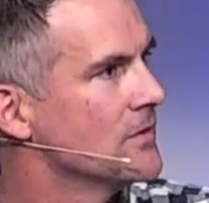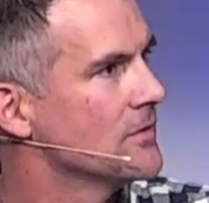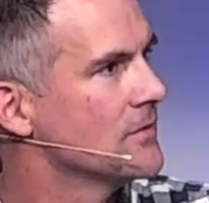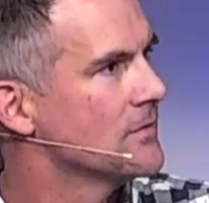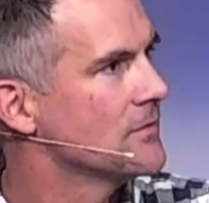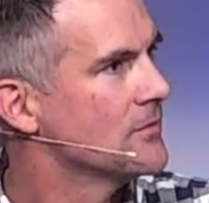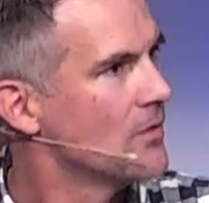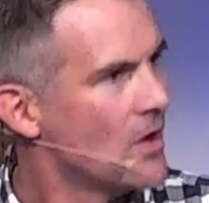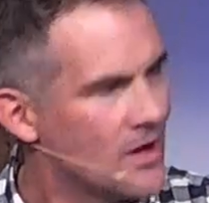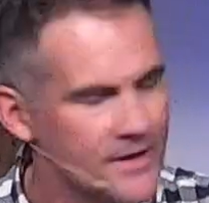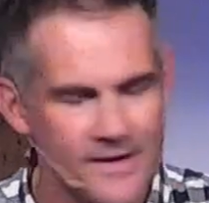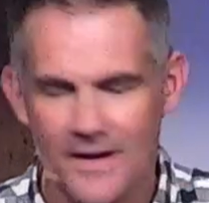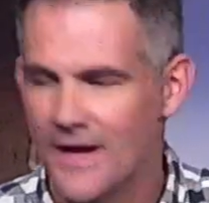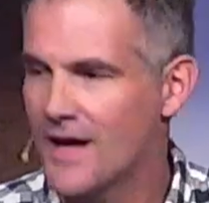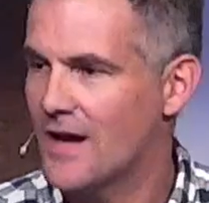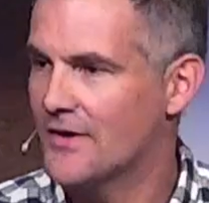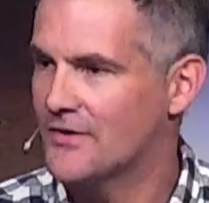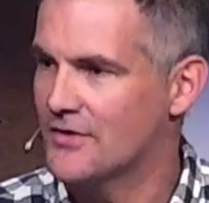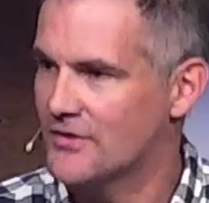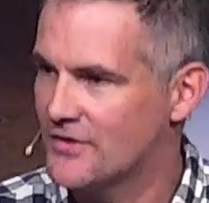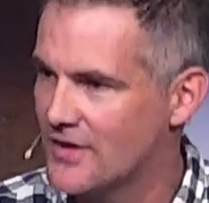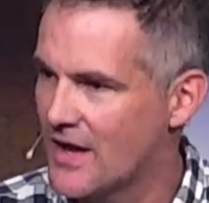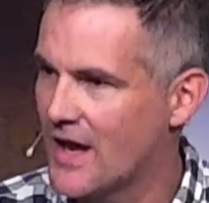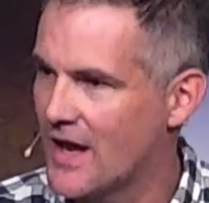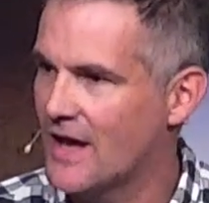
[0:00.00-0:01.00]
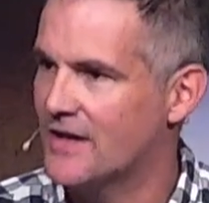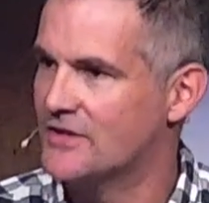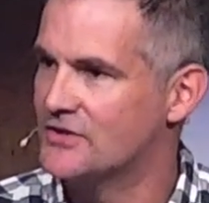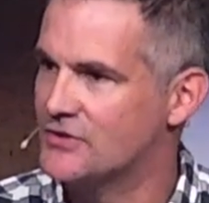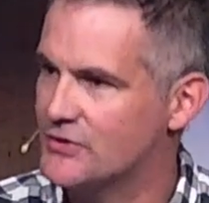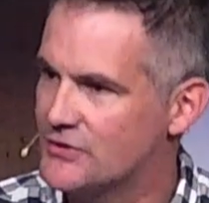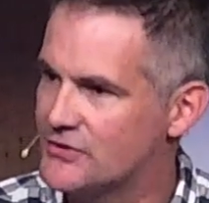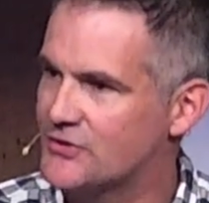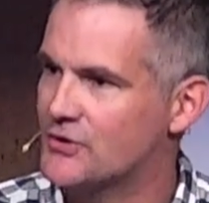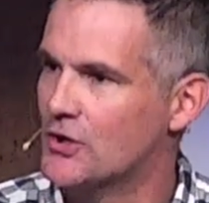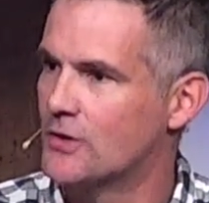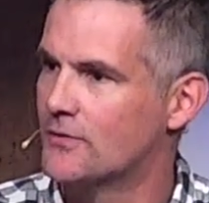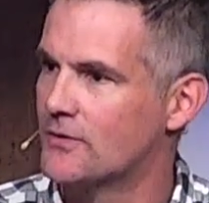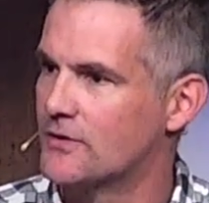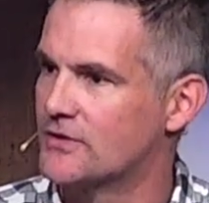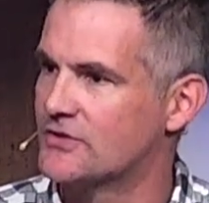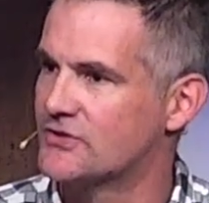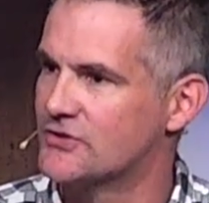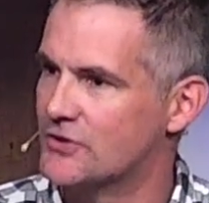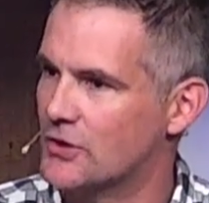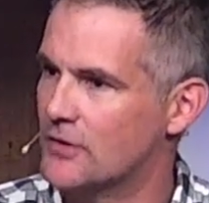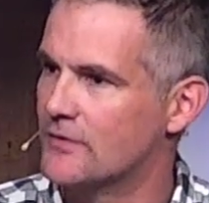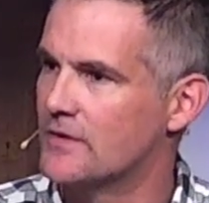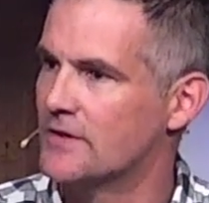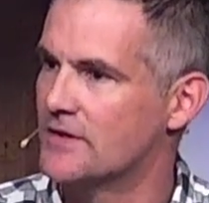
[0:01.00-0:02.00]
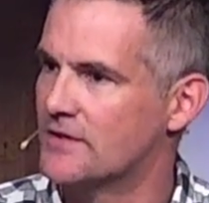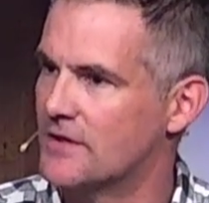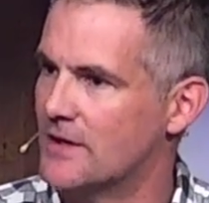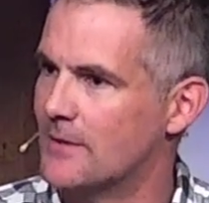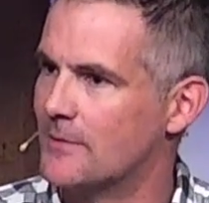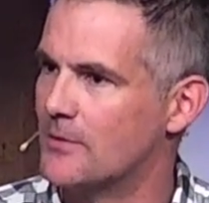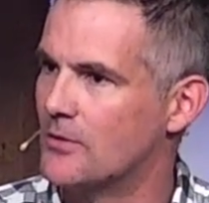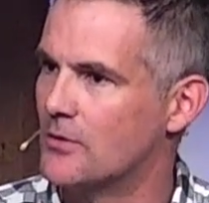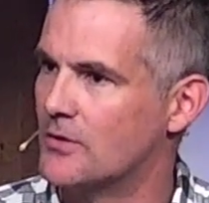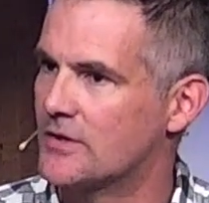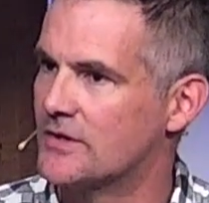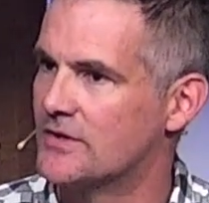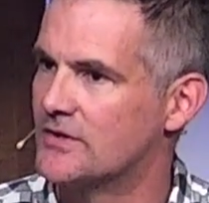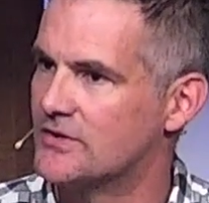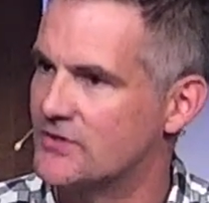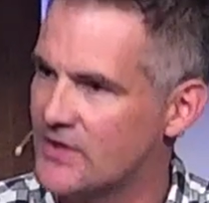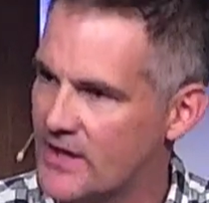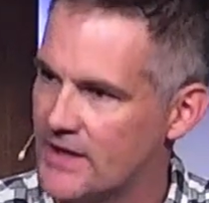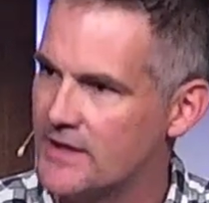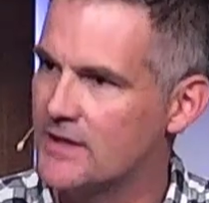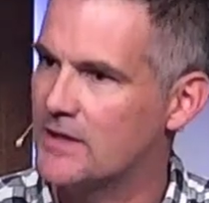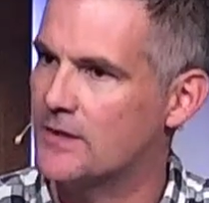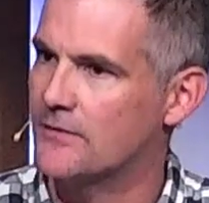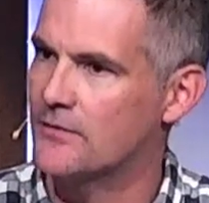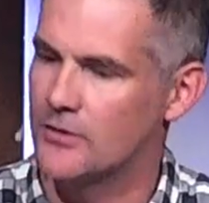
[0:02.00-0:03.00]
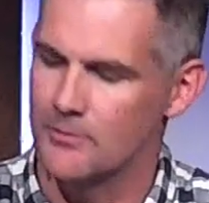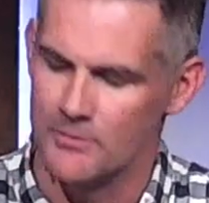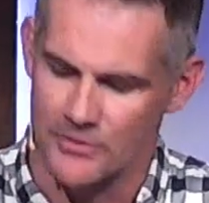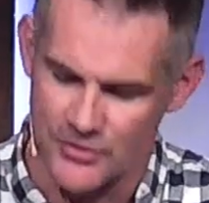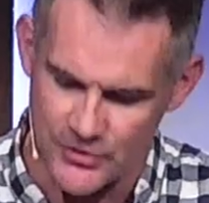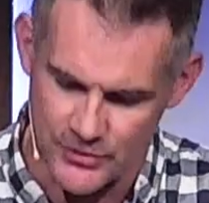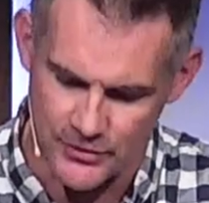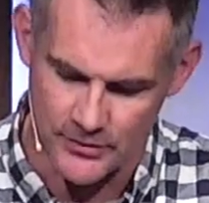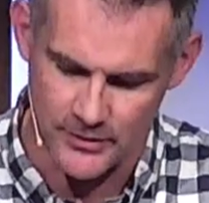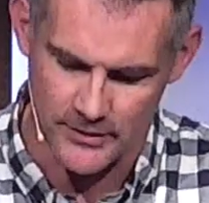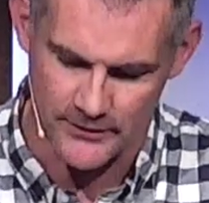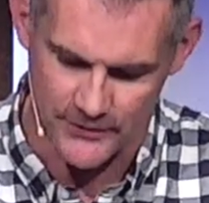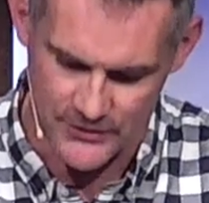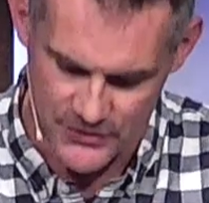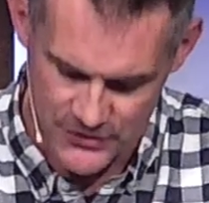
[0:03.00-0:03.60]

Right now, today, as you serve on a serving team, you're contending for the maturity of the